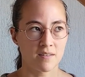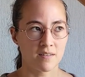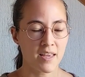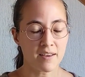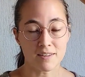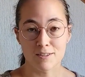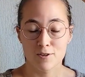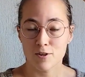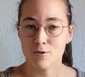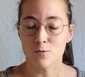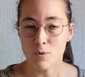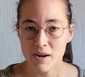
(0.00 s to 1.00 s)
it's
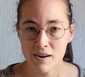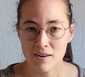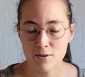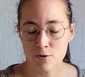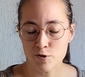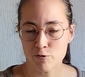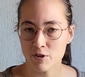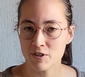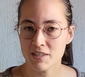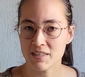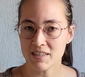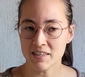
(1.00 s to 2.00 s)
just well
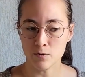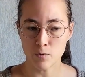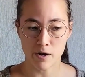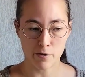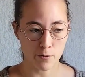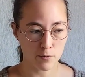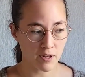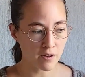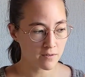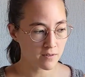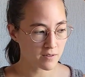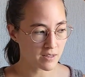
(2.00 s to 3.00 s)
constructed and well thought
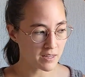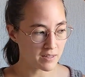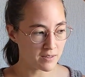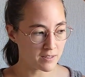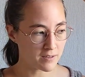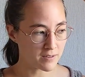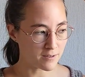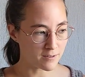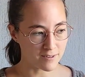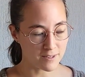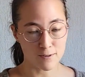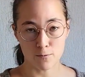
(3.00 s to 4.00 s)
out, and it's
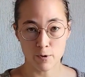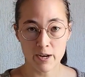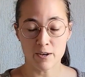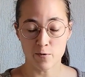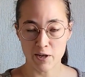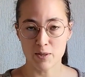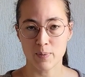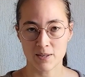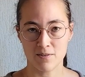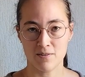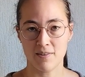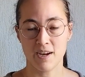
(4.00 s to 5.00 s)
a really great
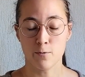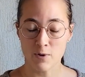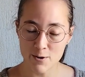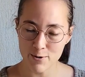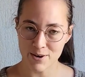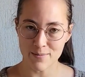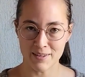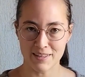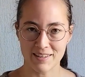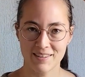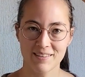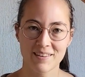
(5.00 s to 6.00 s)
pattern. I really recommend
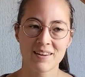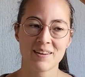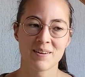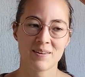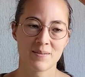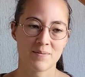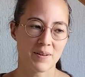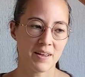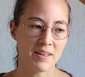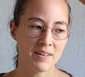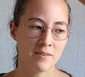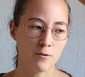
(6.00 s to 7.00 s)
it.
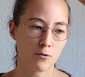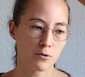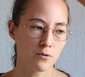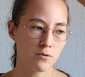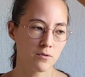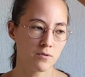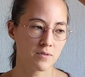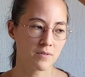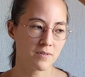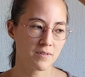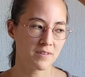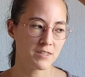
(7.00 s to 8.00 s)
And also,
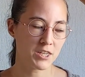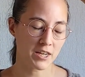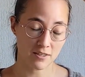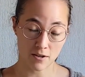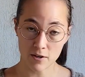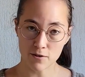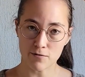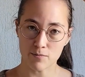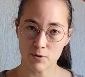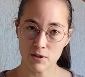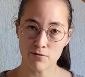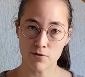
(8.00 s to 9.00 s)
she has a lot of
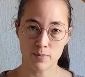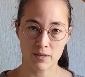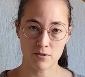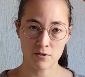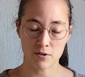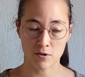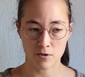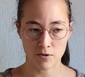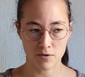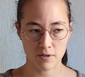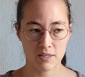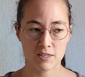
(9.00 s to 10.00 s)
beautiful patterns on
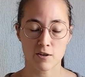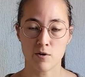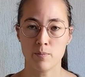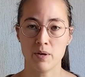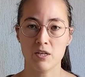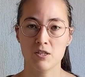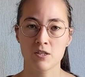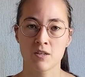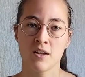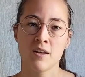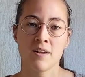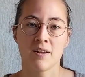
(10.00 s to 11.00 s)
her Instagram page
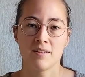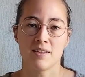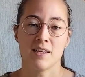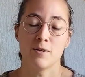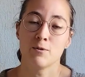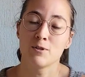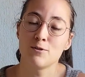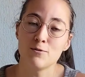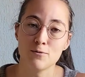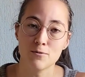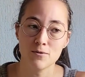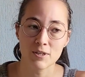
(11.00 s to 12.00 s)
that I want
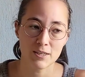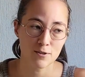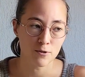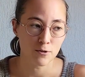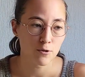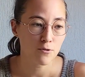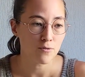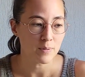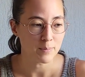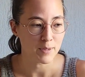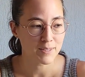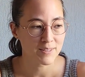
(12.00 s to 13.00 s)
to cast on too,
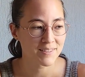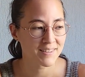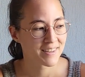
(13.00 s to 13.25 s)
but